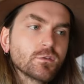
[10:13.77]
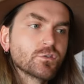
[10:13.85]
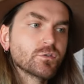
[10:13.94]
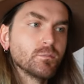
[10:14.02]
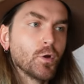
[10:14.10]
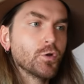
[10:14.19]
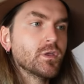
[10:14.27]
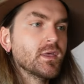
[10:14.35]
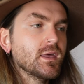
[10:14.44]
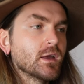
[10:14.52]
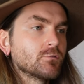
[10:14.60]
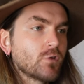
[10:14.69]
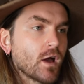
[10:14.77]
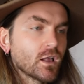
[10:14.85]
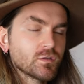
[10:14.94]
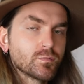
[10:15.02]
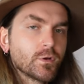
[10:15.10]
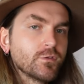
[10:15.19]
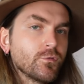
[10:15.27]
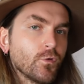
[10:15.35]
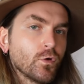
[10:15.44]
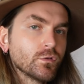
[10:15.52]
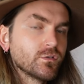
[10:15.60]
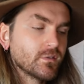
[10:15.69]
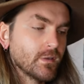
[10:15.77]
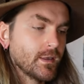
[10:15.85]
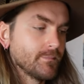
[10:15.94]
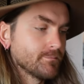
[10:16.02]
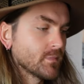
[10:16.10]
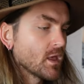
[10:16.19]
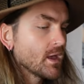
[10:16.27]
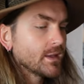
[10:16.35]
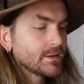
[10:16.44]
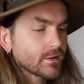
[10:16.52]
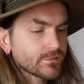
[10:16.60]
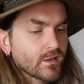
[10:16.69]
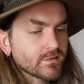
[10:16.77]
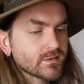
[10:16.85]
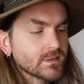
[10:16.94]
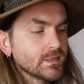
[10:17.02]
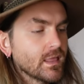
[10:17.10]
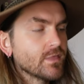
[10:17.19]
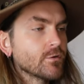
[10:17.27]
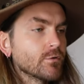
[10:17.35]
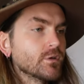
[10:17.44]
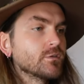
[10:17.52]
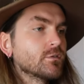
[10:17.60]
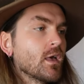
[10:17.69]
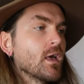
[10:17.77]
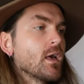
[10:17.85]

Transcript: smoky, and raspberry forward scent. Now, Tuscan leather is